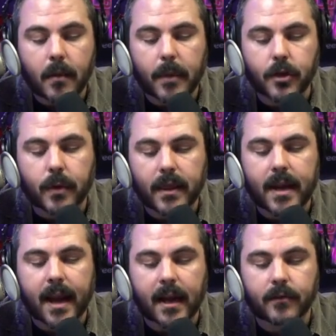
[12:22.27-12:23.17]
between the
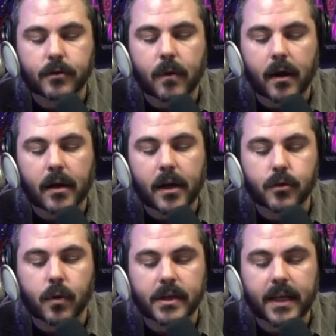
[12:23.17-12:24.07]

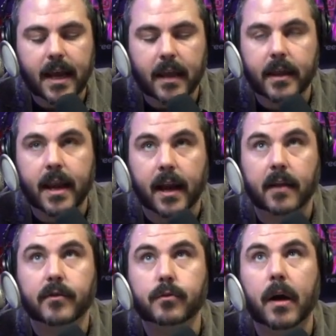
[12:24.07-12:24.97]
-20 and the
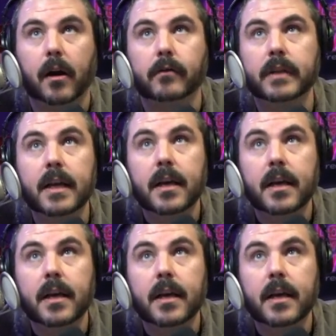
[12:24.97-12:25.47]
-12.